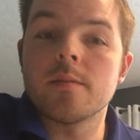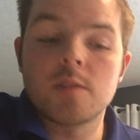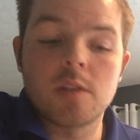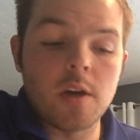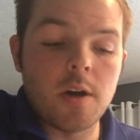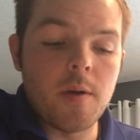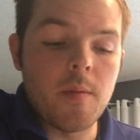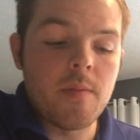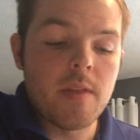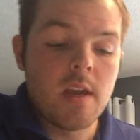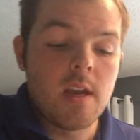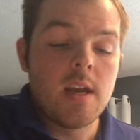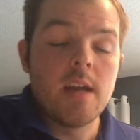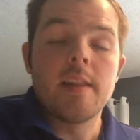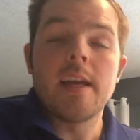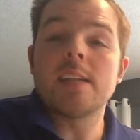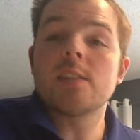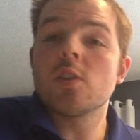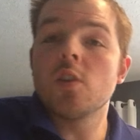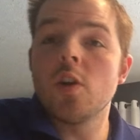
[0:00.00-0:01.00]
So
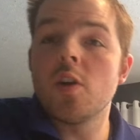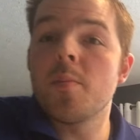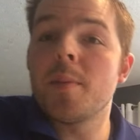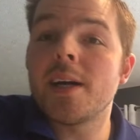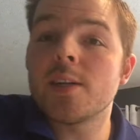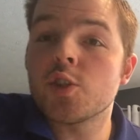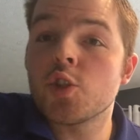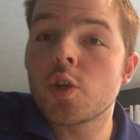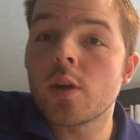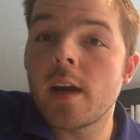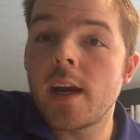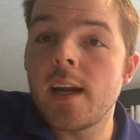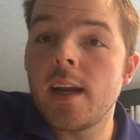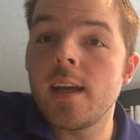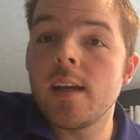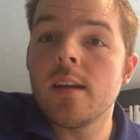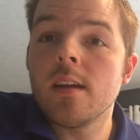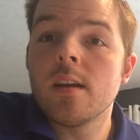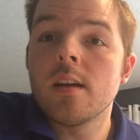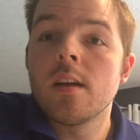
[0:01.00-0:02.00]
that's a little about
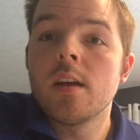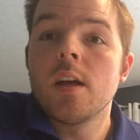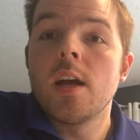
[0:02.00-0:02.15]
training,